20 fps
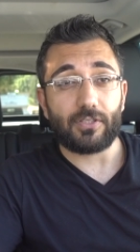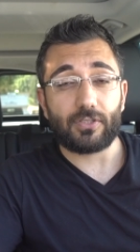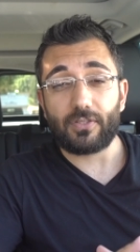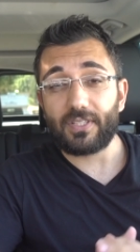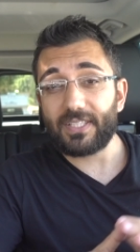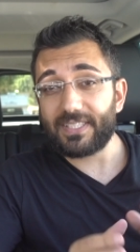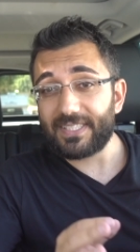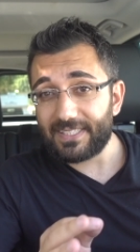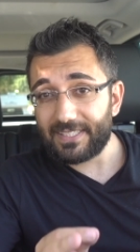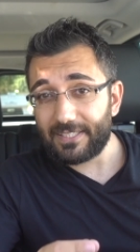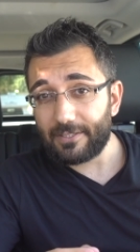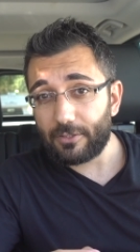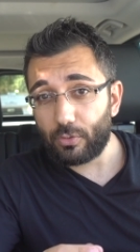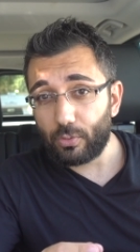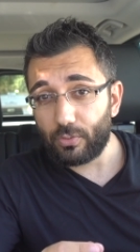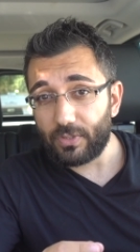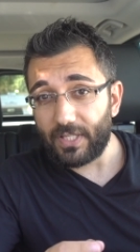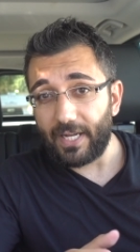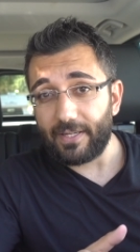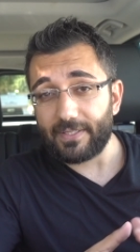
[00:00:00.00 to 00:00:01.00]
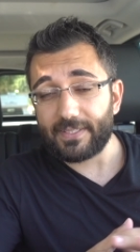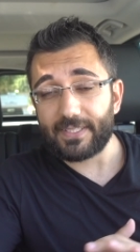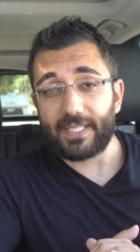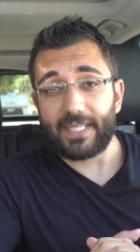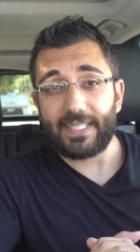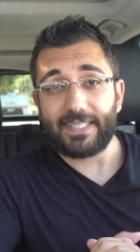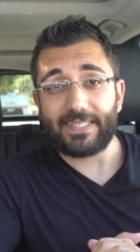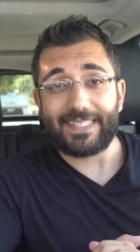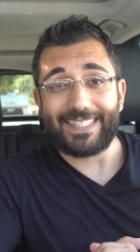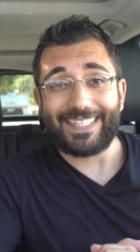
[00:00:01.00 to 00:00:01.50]
So this is a
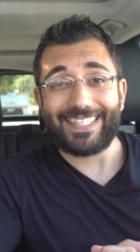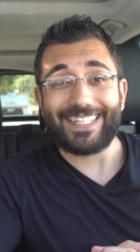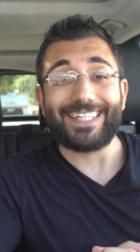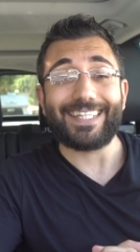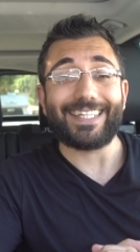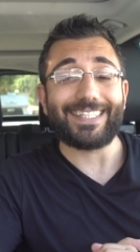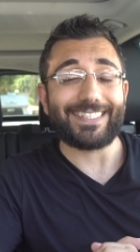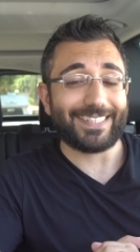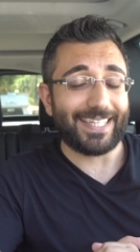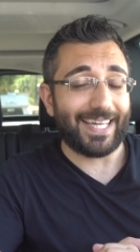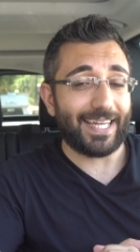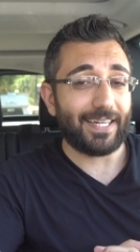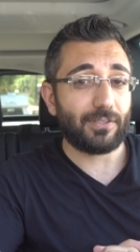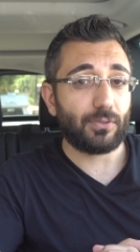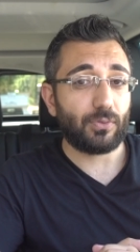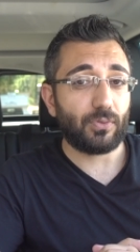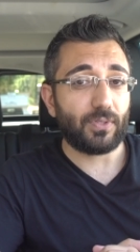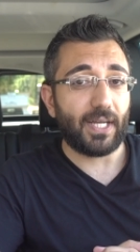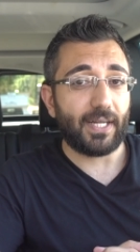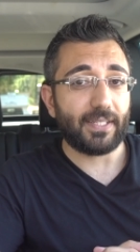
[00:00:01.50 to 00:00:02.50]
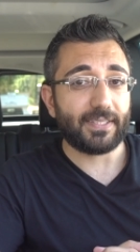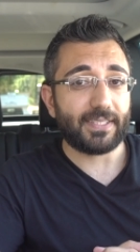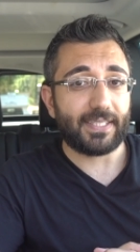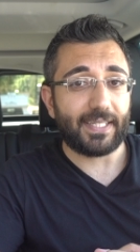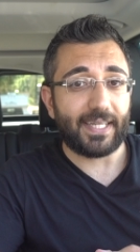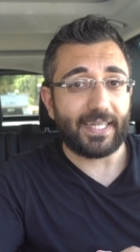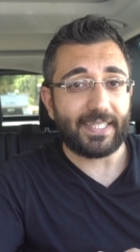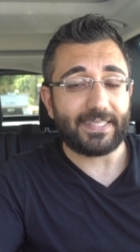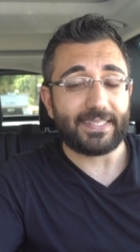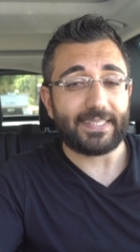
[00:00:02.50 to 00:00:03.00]
2018, it's not a
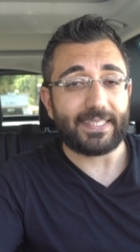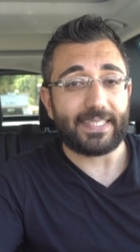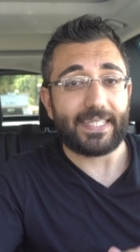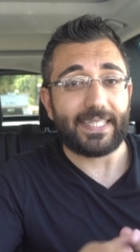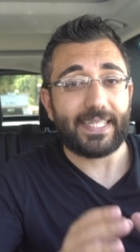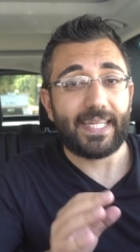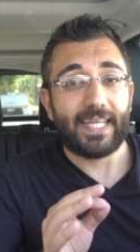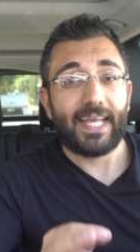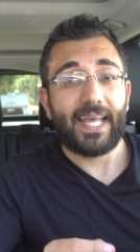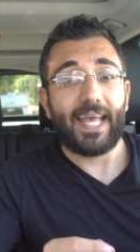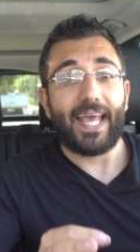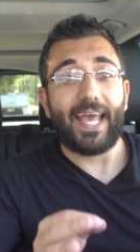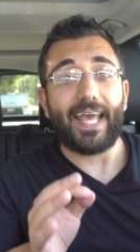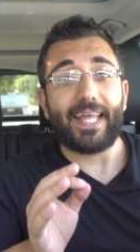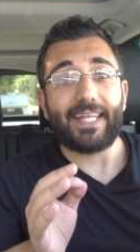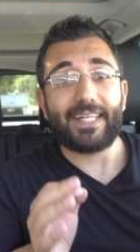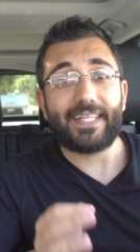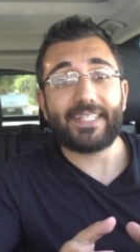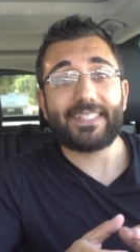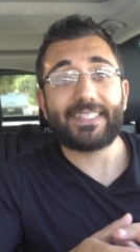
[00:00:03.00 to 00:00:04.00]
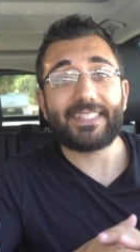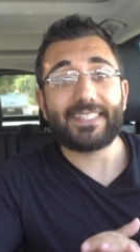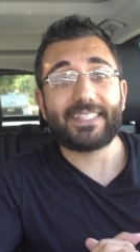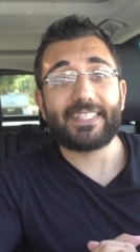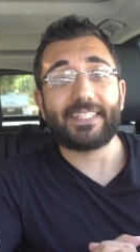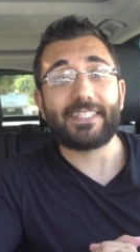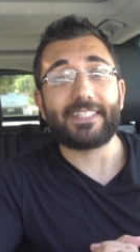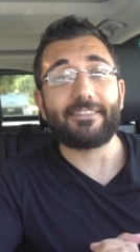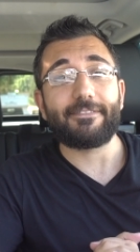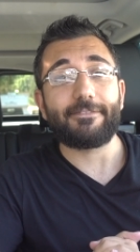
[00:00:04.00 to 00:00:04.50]
2019, and this is
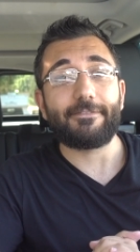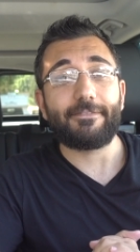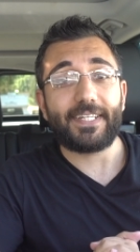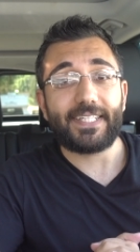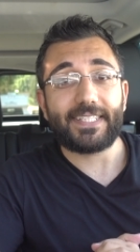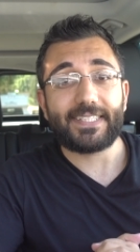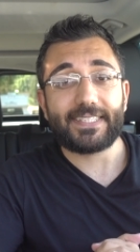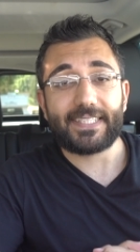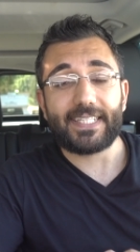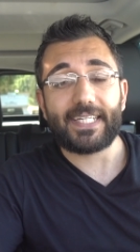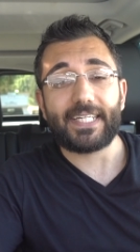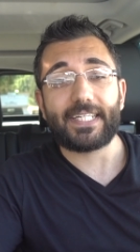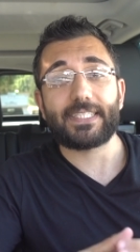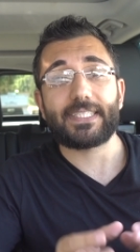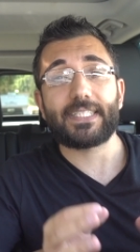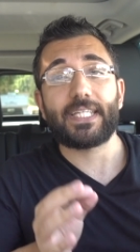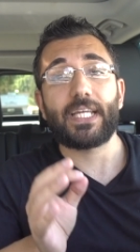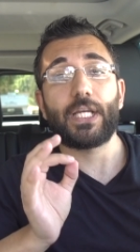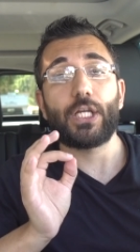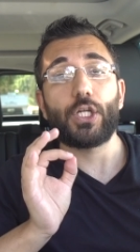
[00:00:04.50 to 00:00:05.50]
the V6